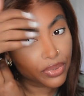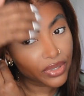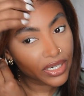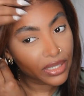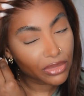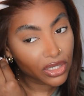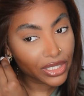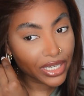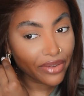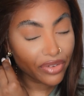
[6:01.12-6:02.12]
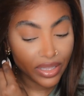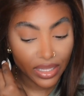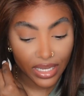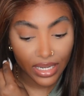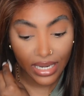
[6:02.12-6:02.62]
pretty much
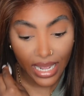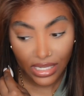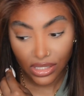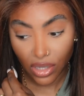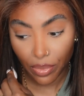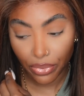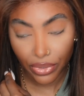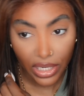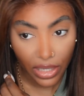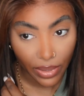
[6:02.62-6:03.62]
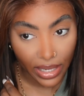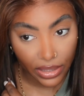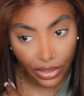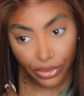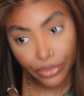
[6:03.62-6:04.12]
everything lines up really
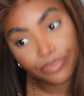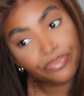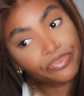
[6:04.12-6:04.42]
well now.